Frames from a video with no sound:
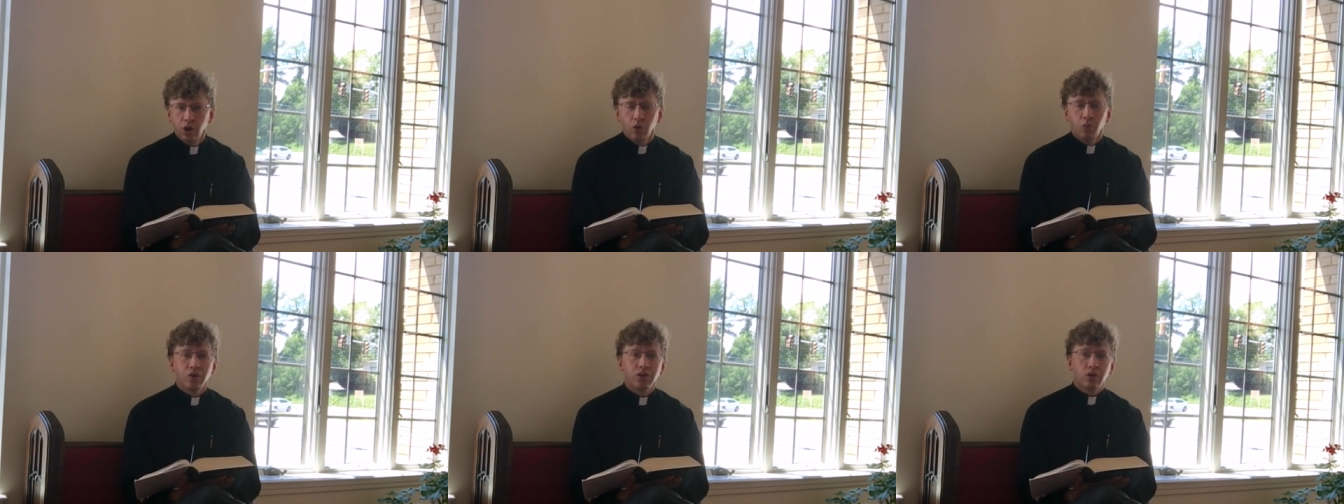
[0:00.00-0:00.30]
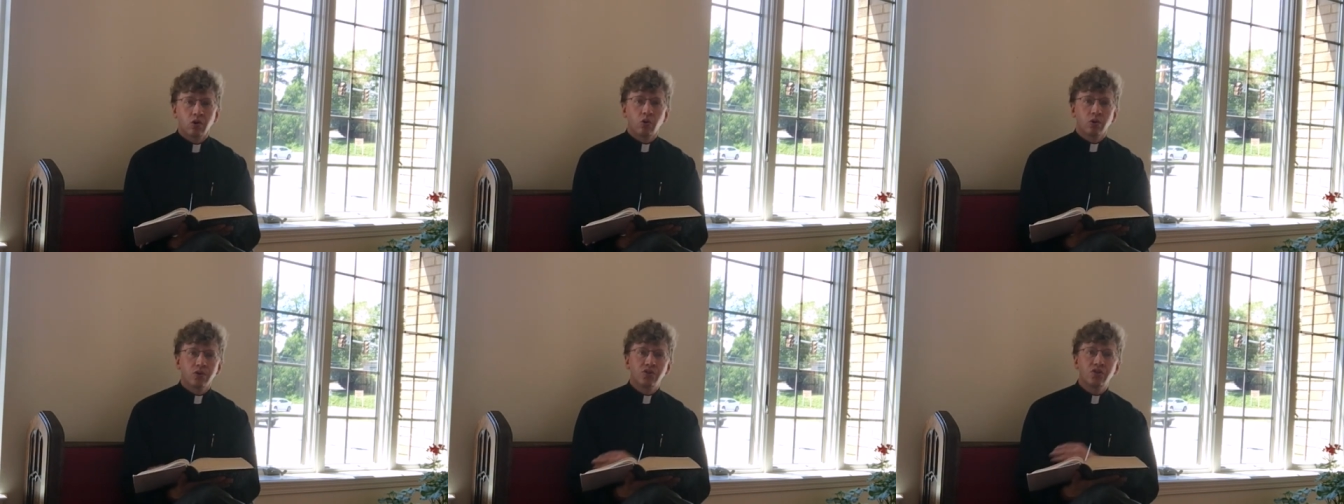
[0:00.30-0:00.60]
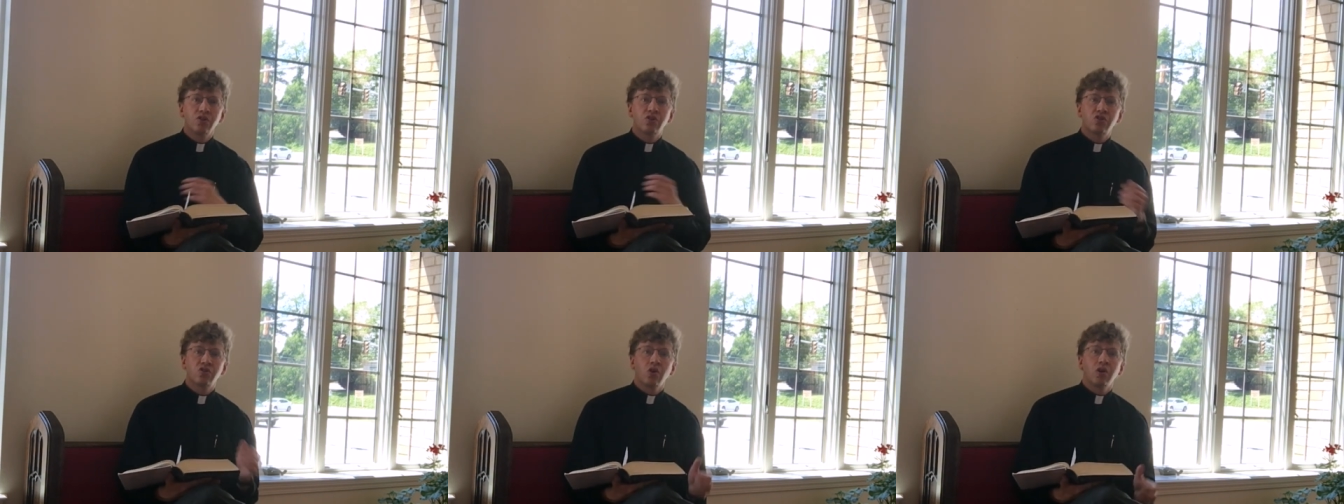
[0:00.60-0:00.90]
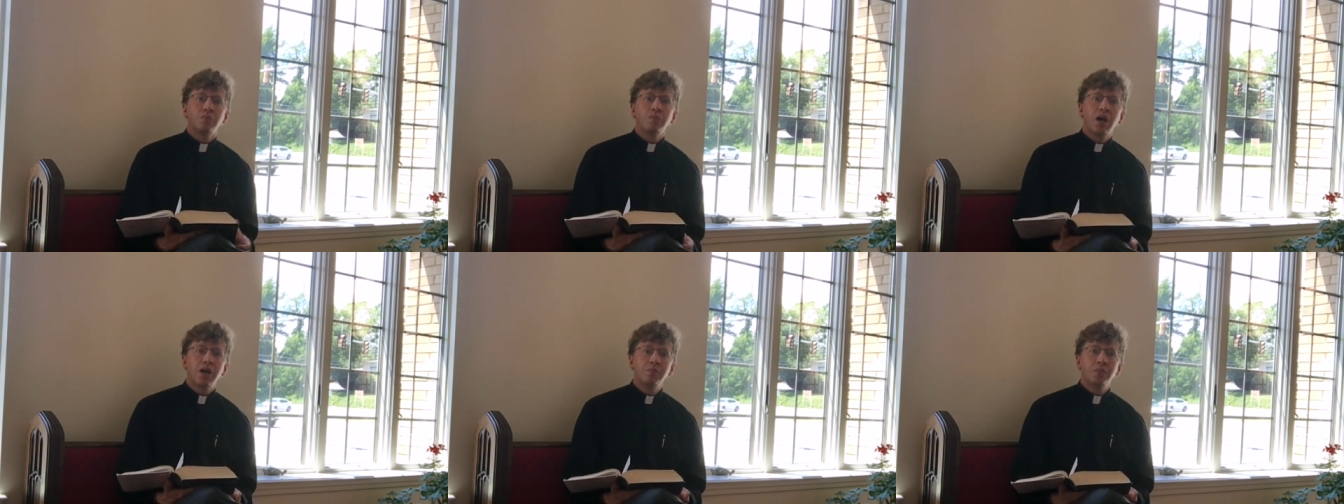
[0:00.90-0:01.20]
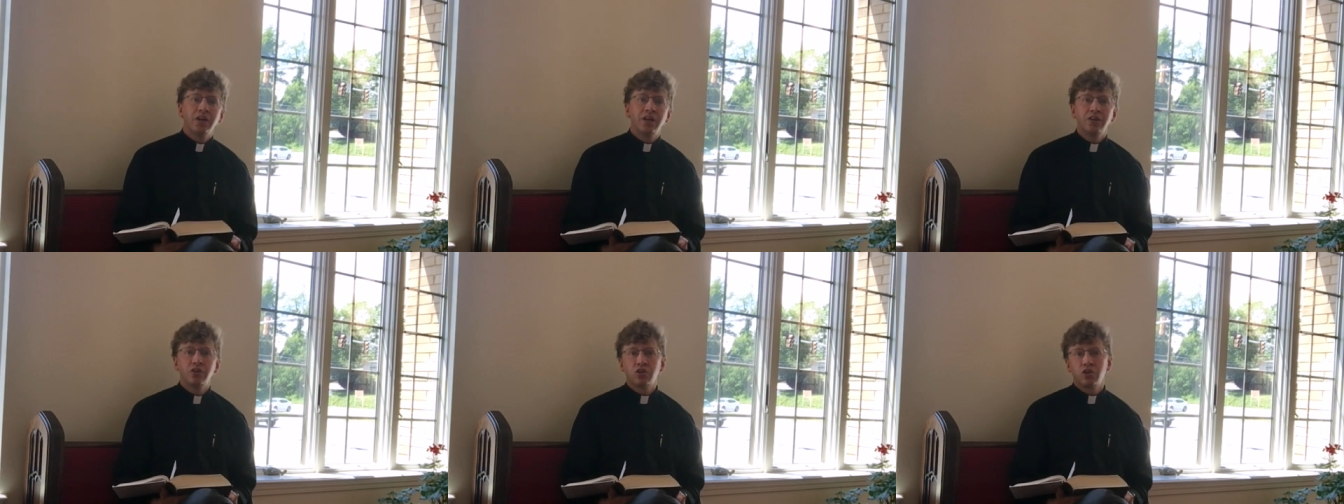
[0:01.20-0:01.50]
Well, of course, this is on my
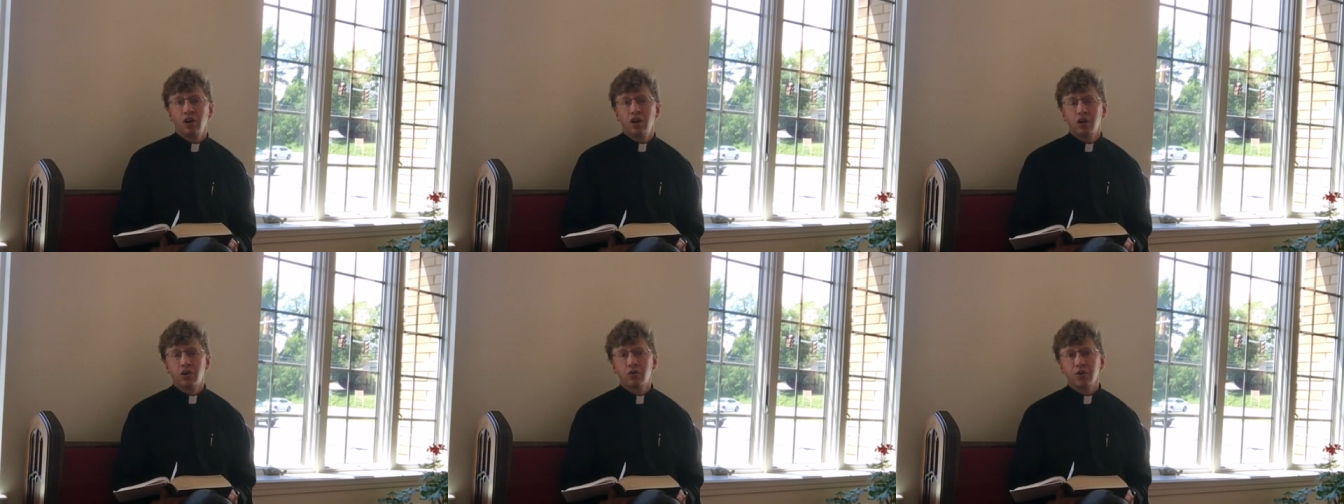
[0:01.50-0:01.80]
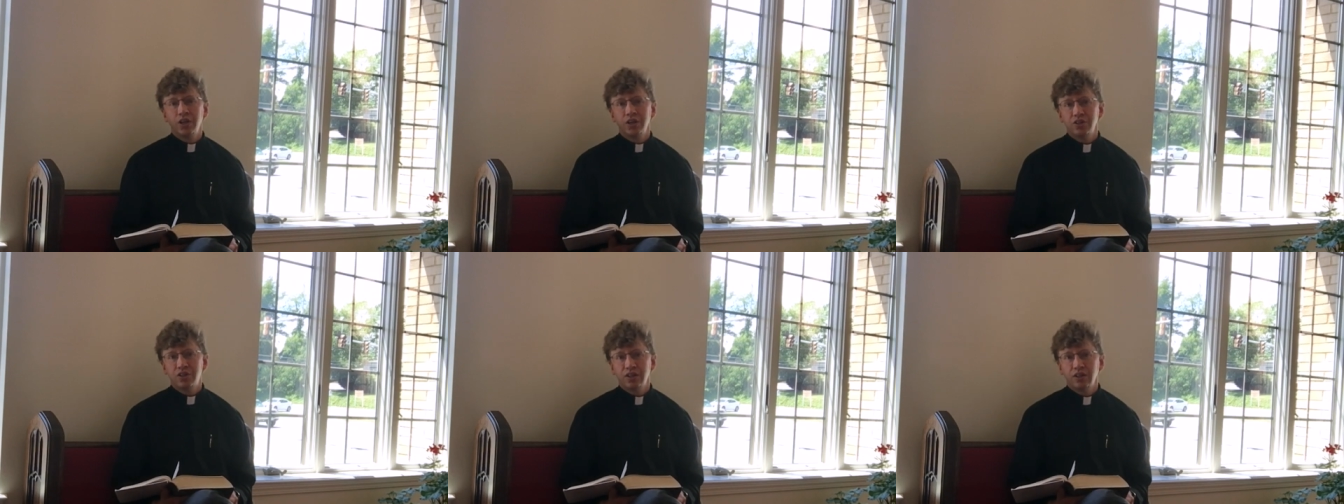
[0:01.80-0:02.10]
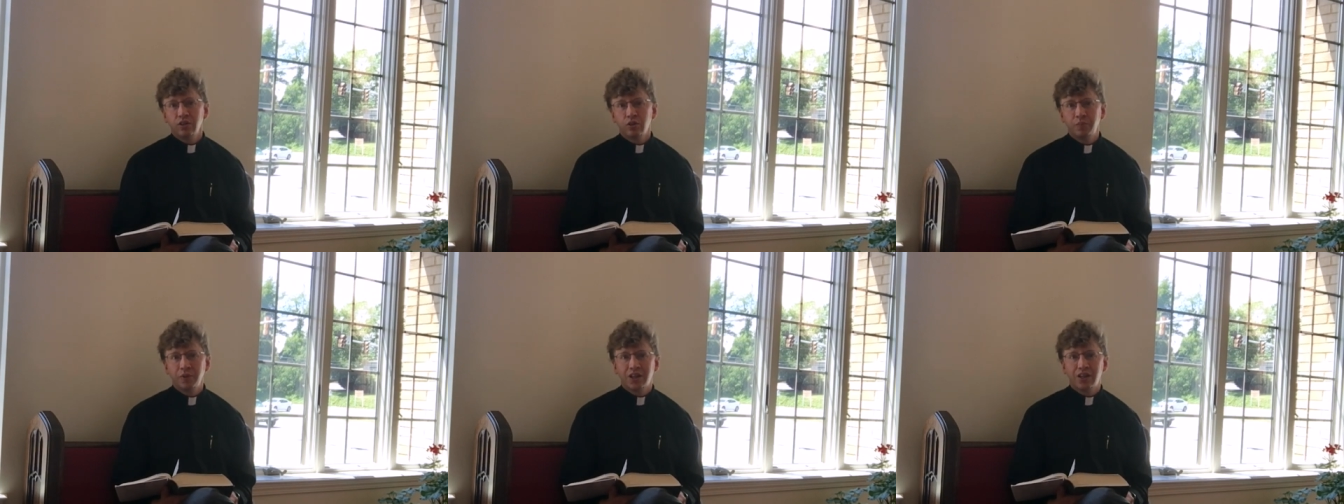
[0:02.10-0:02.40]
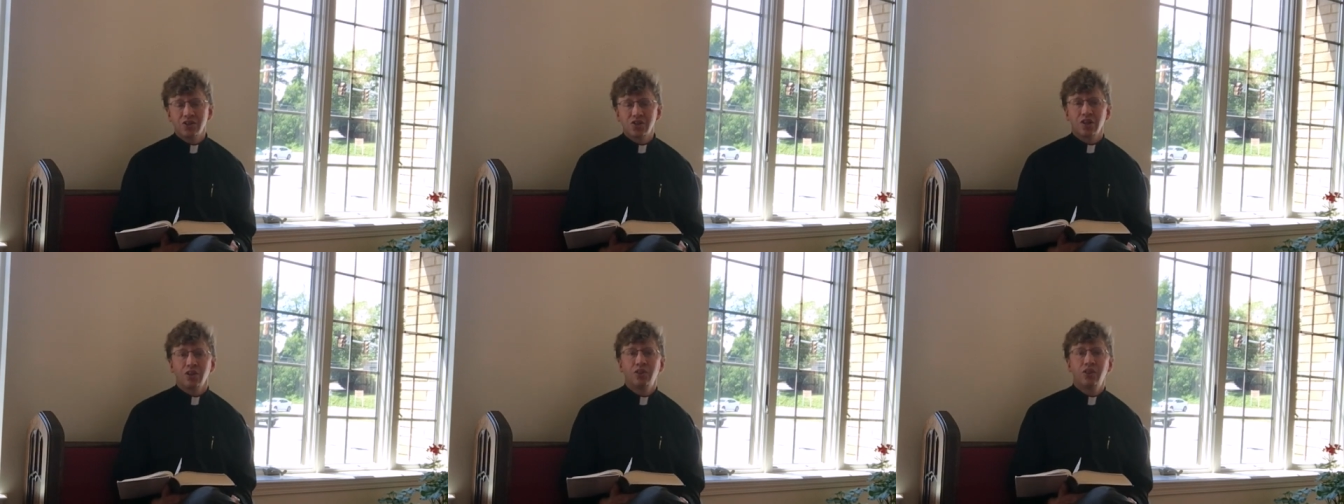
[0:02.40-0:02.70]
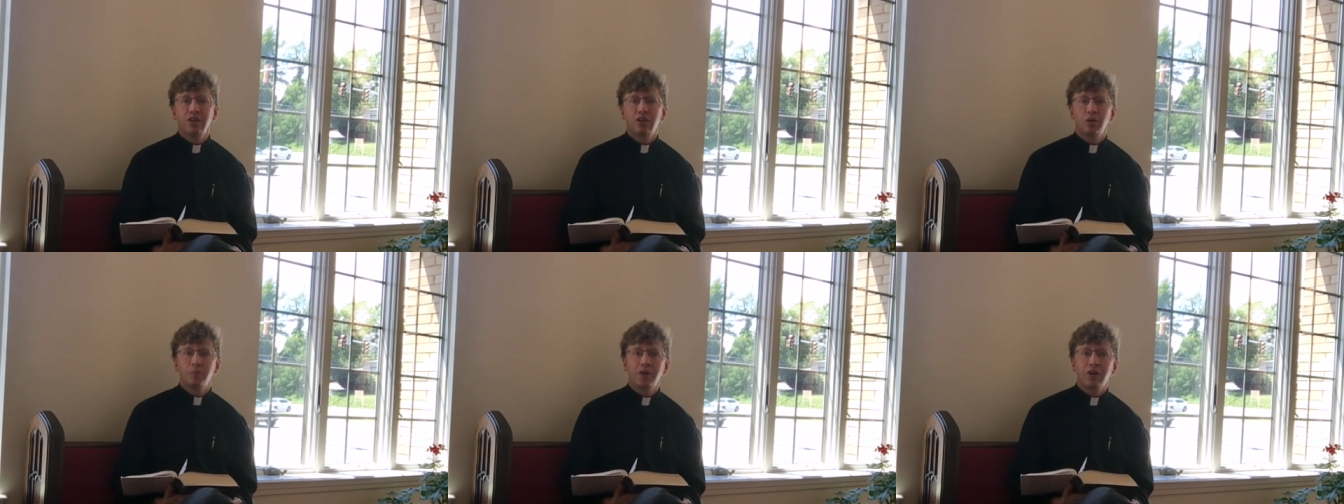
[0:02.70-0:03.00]
mind a great deal because I
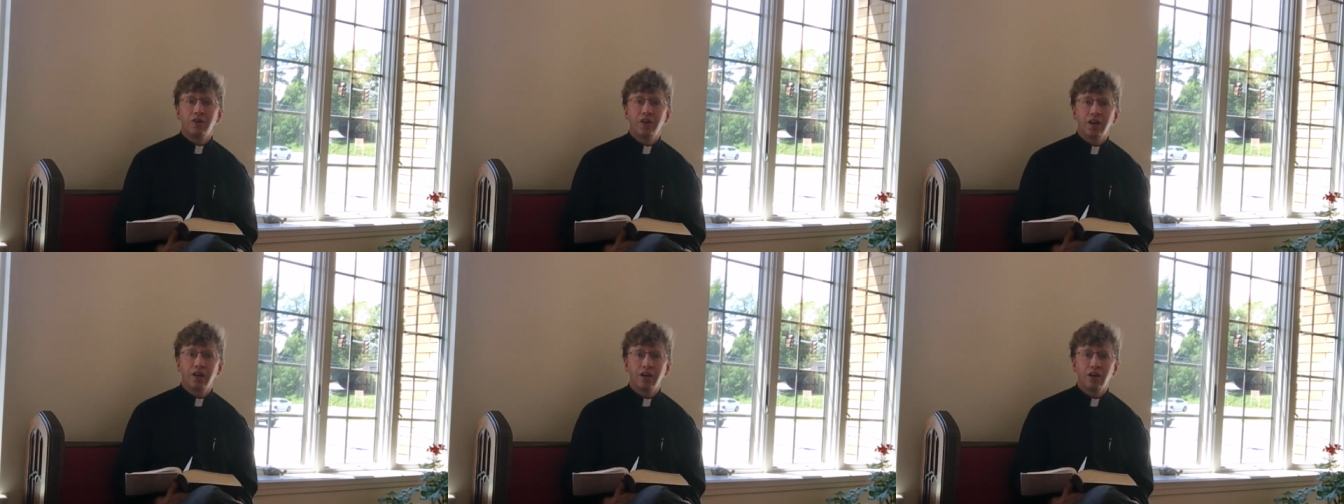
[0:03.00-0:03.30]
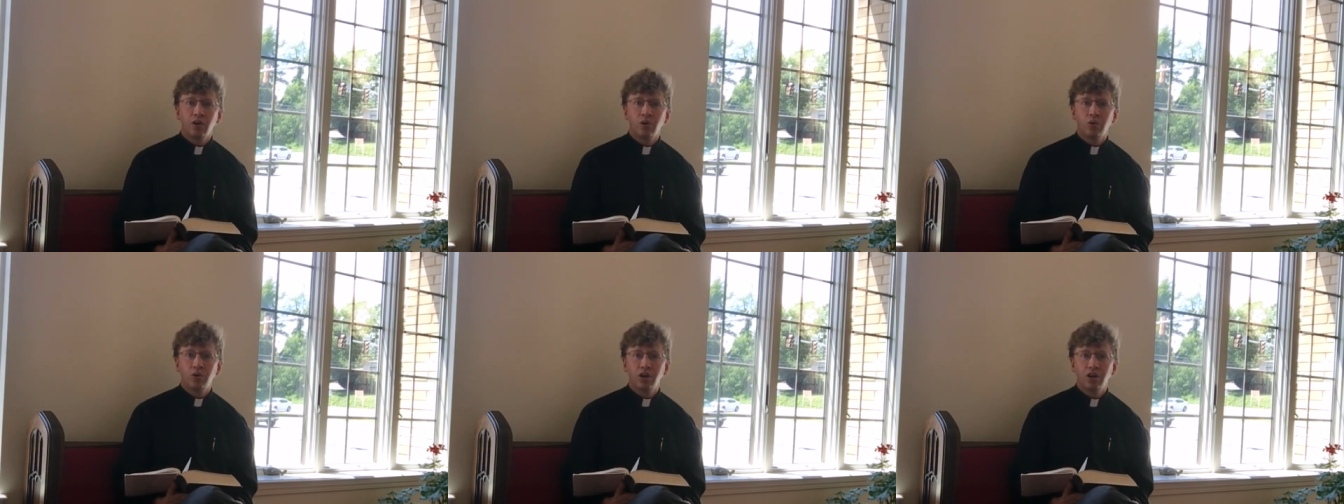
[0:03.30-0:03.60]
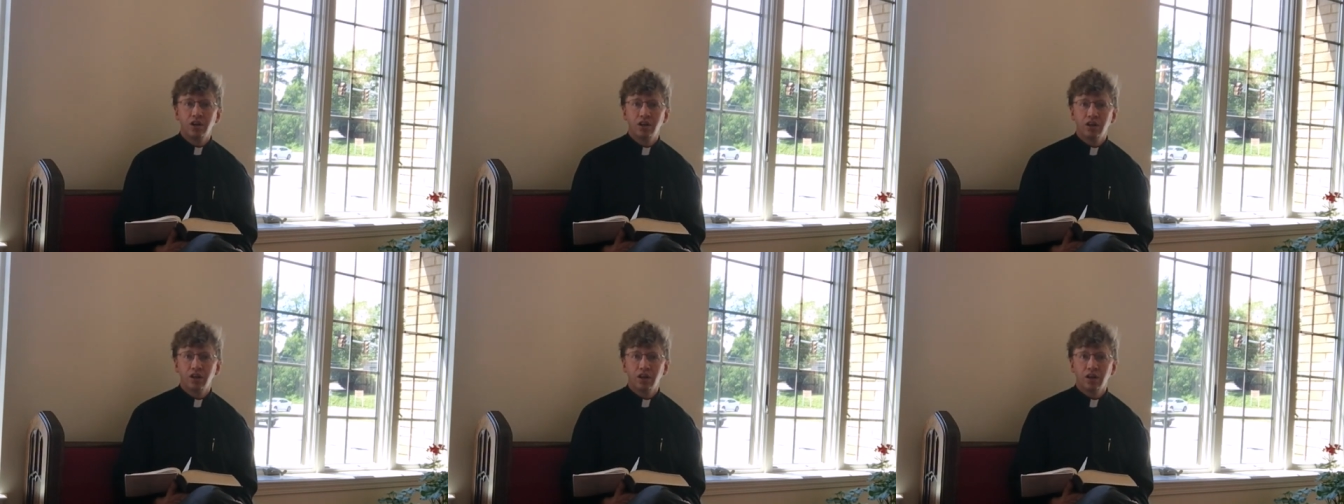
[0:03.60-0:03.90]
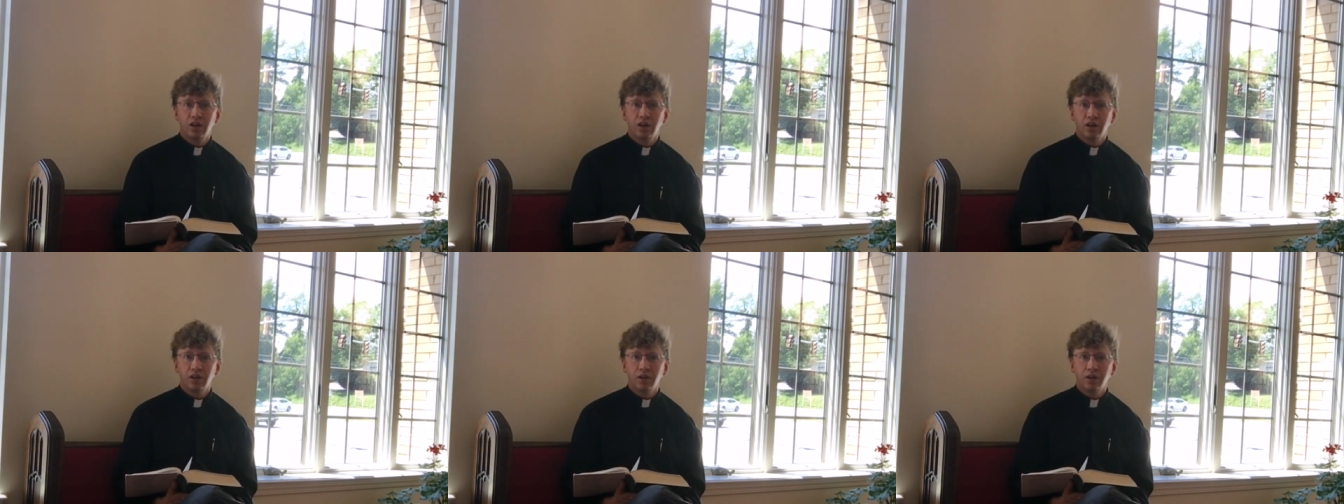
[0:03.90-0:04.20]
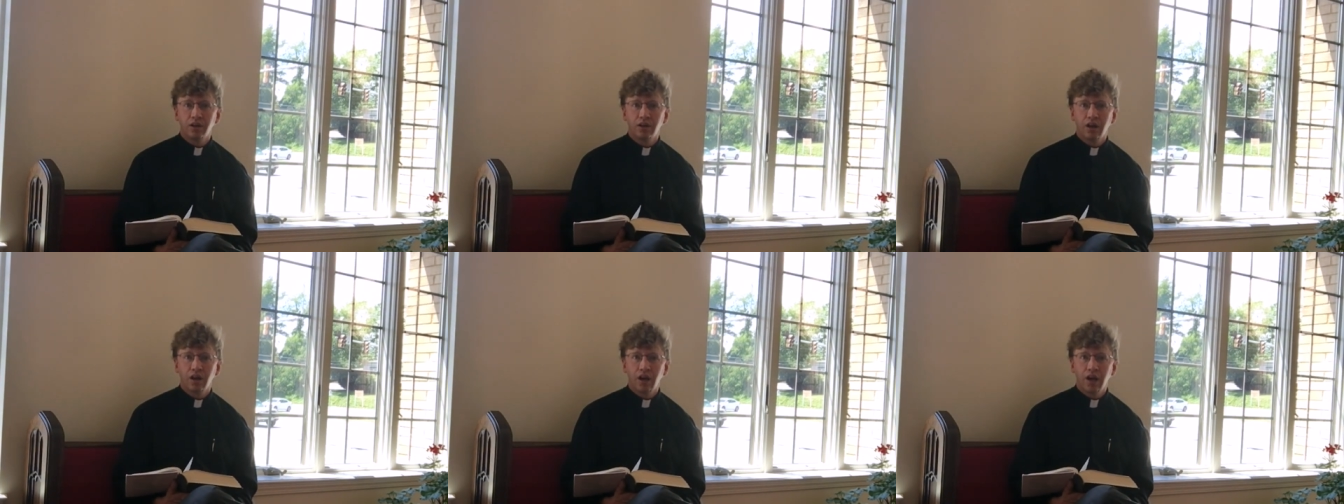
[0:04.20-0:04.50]
think about how
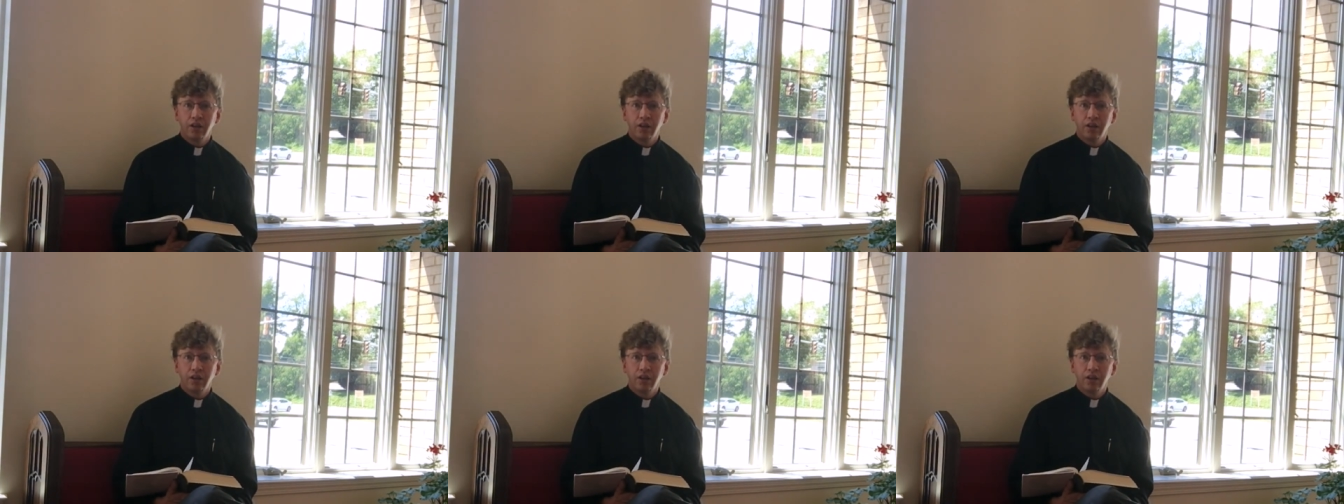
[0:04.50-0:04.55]
uh,